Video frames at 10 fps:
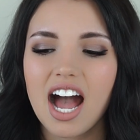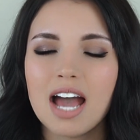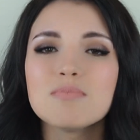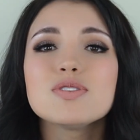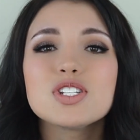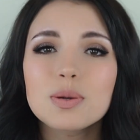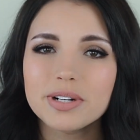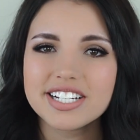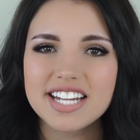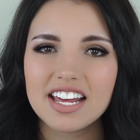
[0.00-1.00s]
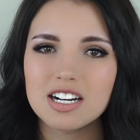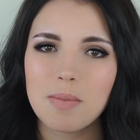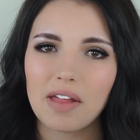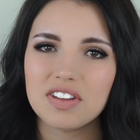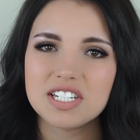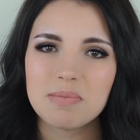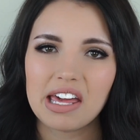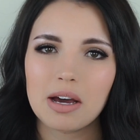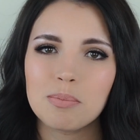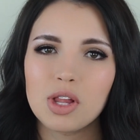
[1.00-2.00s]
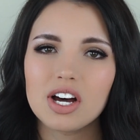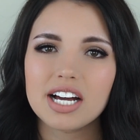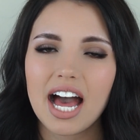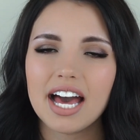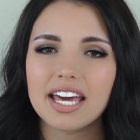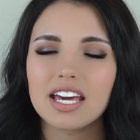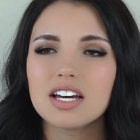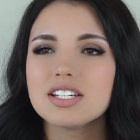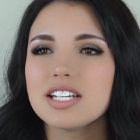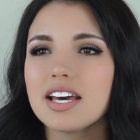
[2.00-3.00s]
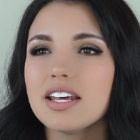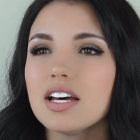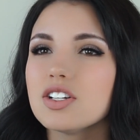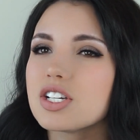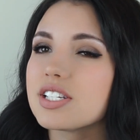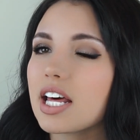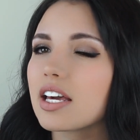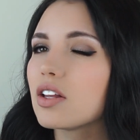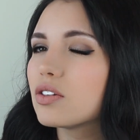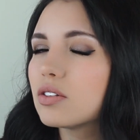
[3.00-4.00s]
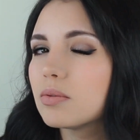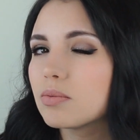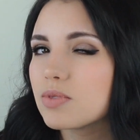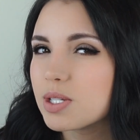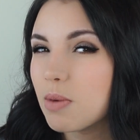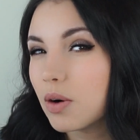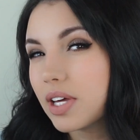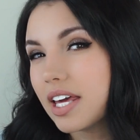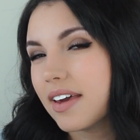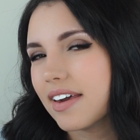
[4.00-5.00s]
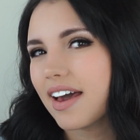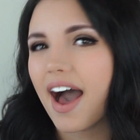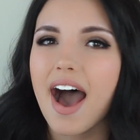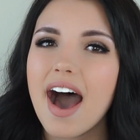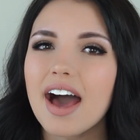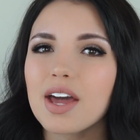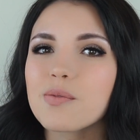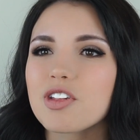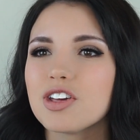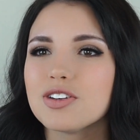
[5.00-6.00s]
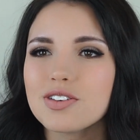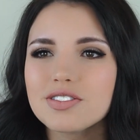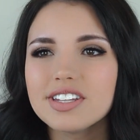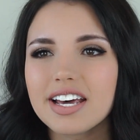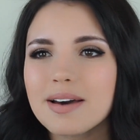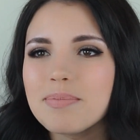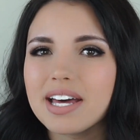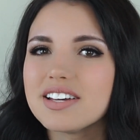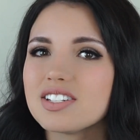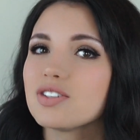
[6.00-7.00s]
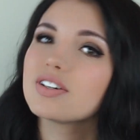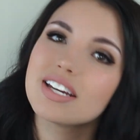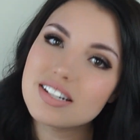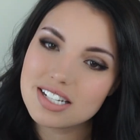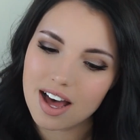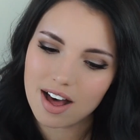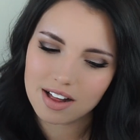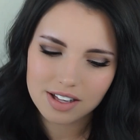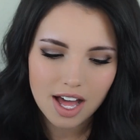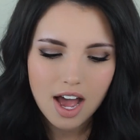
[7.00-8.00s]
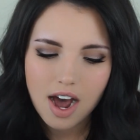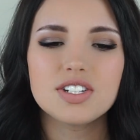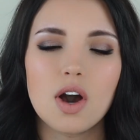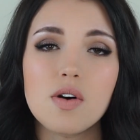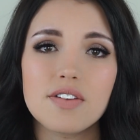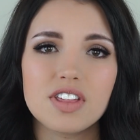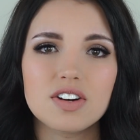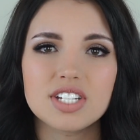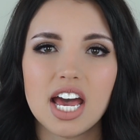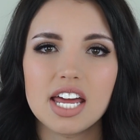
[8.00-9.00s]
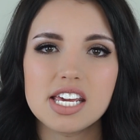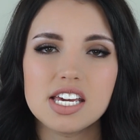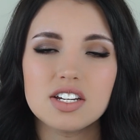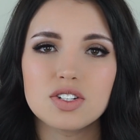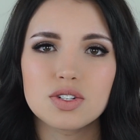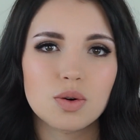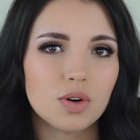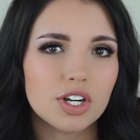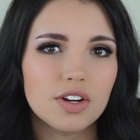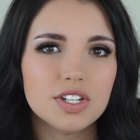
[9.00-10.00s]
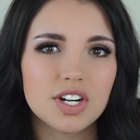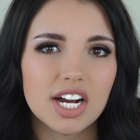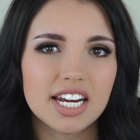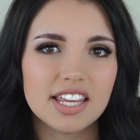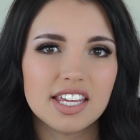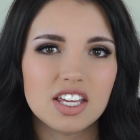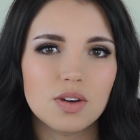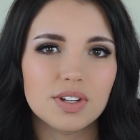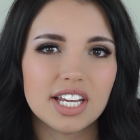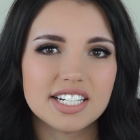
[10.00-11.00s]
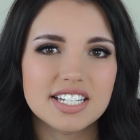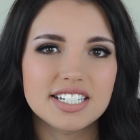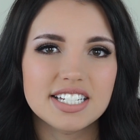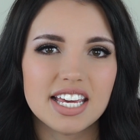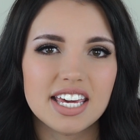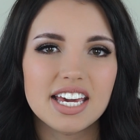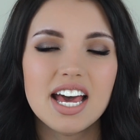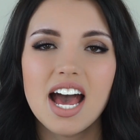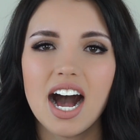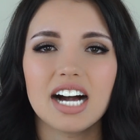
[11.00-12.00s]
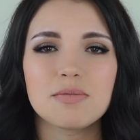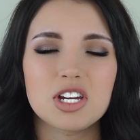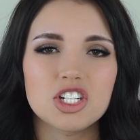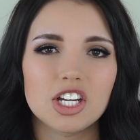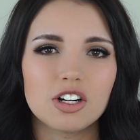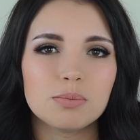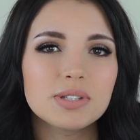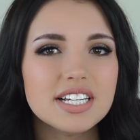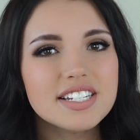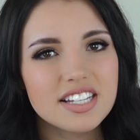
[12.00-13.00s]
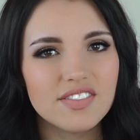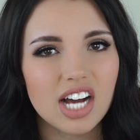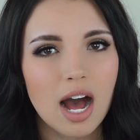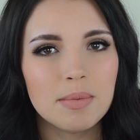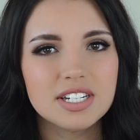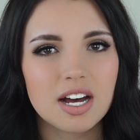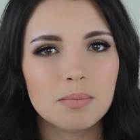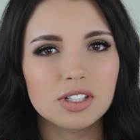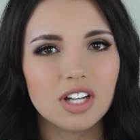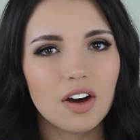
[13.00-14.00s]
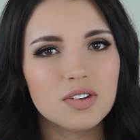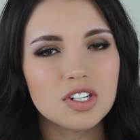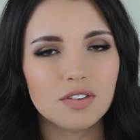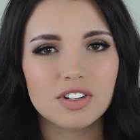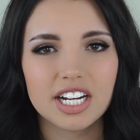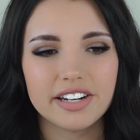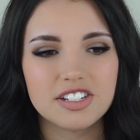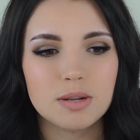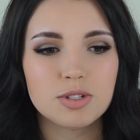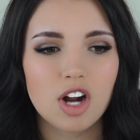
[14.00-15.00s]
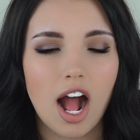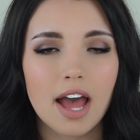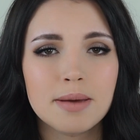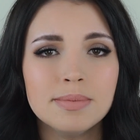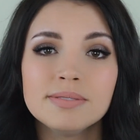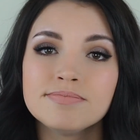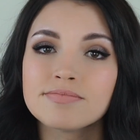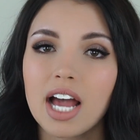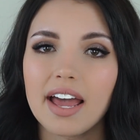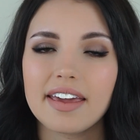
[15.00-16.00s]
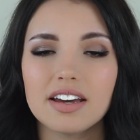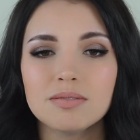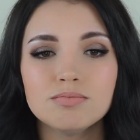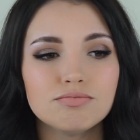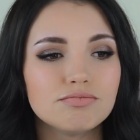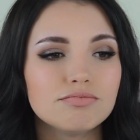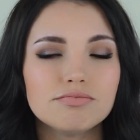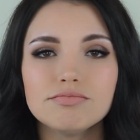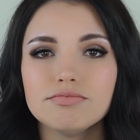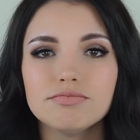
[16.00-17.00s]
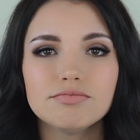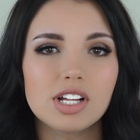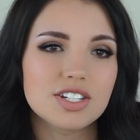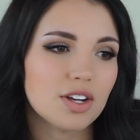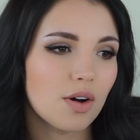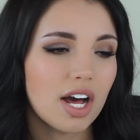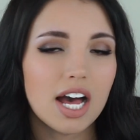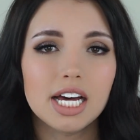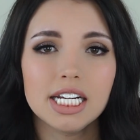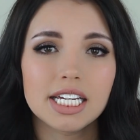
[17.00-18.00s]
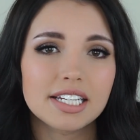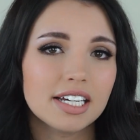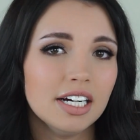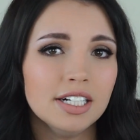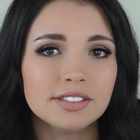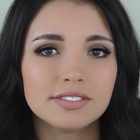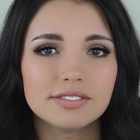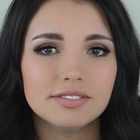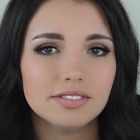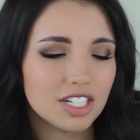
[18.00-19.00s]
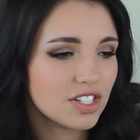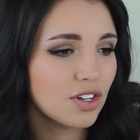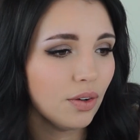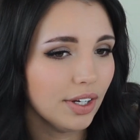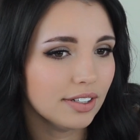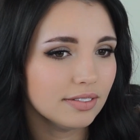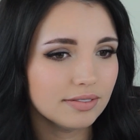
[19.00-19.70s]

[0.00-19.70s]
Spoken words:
I'm super excited about this makeup look. I did just like a smoky eye with a nude lip, as you can tell. So if there's any tutorials or anything you would like to see on my channel, please leave a comment down below. Don't forget to subscribe, and let's go ahead and get on. Let's do it.